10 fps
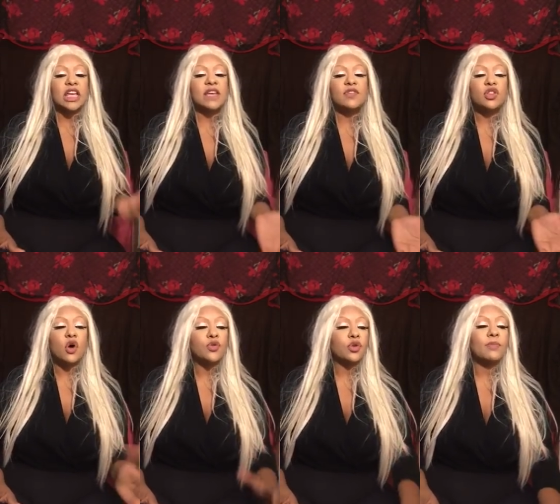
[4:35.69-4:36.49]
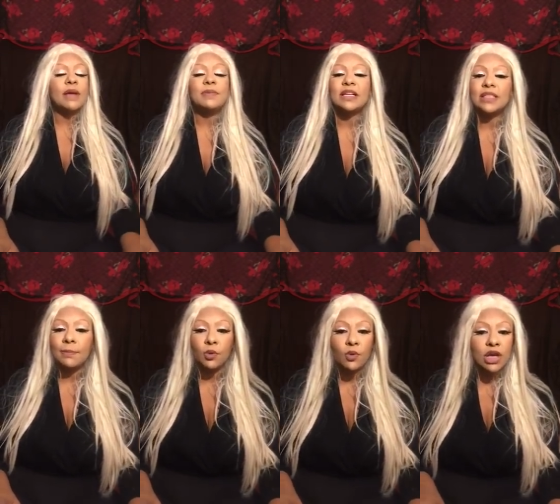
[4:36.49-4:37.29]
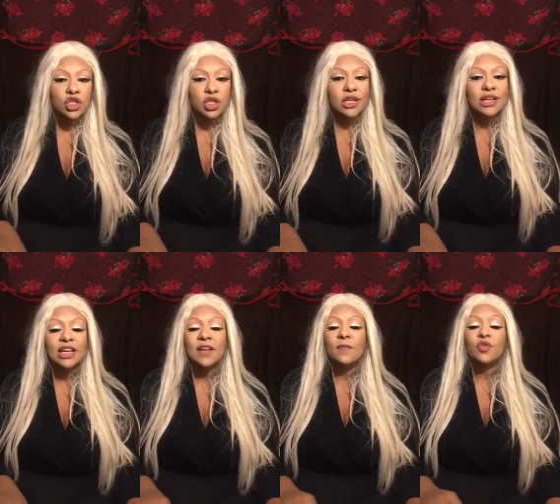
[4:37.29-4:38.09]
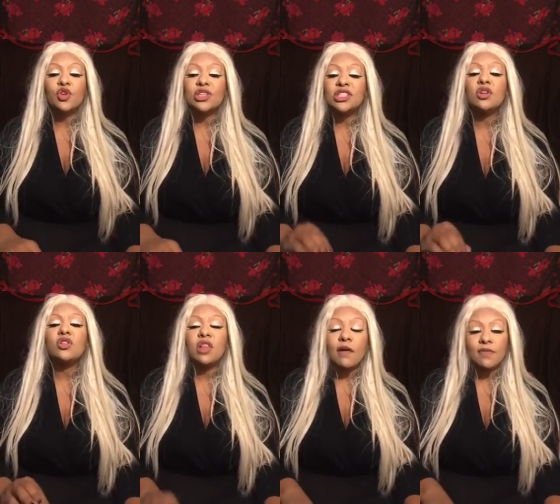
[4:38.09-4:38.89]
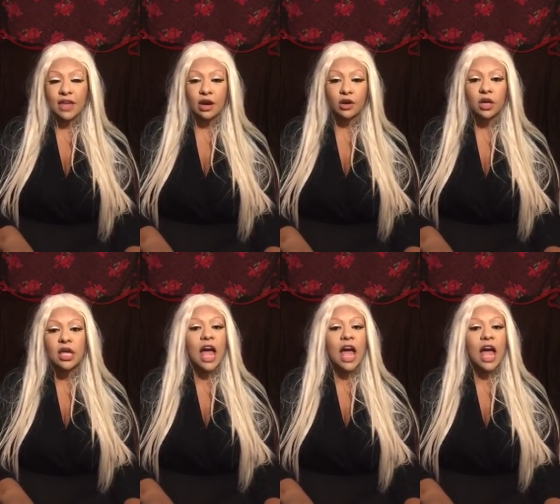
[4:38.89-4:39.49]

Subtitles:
even though there might be a separation, there's still love there.